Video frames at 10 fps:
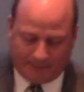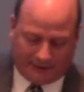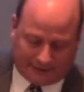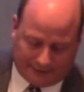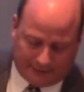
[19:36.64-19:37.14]

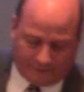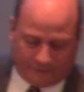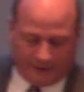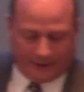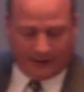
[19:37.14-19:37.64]
be clear
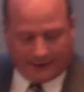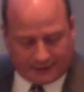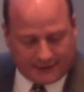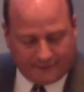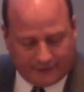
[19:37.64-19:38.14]
in
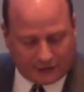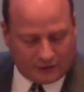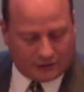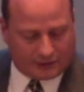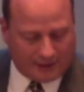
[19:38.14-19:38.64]
his
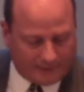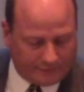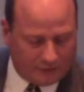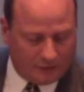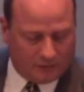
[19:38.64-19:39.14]
definition to some
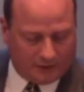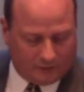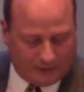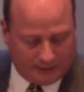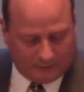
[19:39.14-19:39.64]
of you
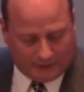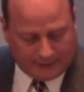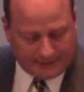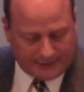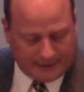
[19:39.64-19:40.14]
what
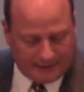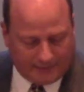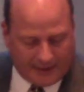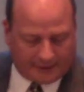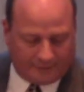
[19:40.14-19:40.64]
he's saying
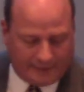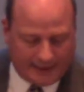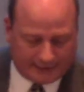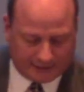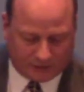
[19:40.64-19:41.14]
about the
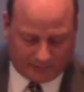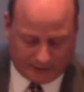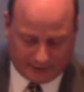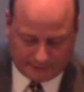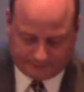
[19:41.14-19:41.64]
fact that
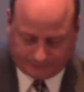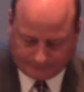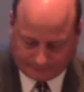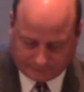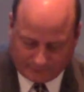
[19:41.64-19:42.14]
spirit,
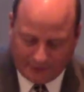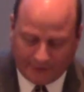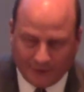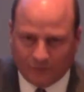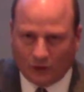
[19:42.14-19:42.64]

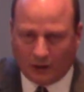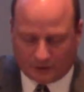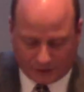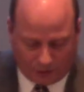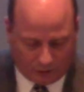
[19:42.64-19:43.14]
therefore
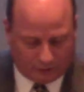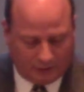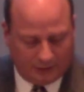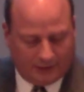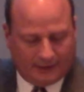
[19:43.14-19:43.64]
our
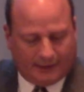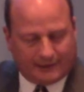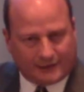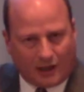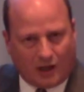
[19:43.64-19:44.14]
soul,
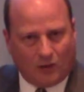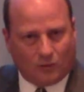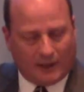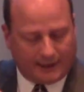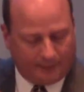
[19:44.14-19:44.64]
is
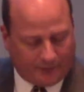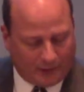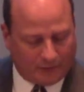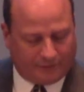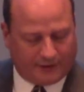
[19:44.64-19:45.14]
already
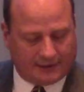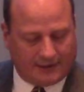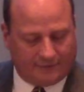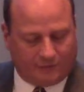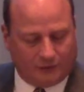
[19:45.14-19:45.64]
perfect
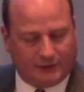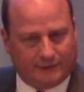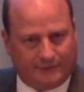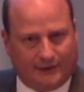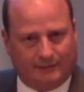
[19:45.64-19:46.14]
and fully
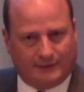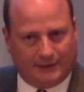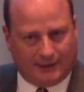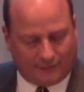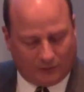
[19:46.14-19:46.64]
developed
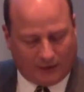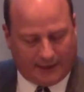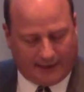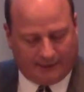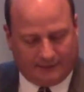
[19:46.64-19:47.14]
in every
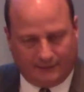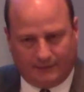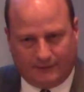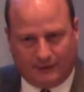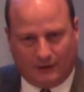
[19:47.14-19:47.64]
way.
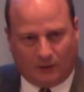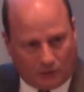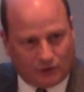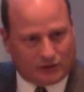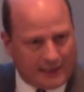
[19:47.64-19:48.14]

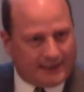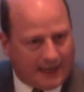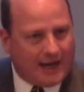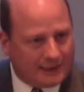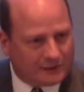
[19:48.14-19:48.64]
Would you say
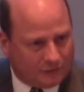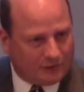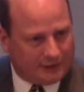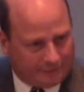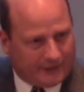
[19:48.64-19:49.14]
God is
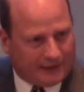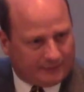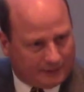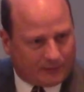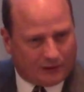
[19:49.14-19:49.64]
fully
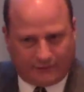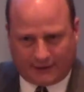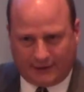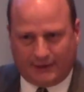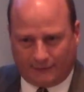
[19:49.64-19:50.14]
developed and
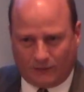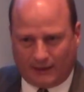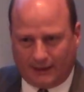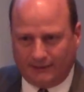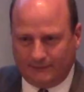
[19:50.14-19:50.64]
perfect in every
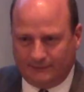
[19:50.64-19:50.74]
way?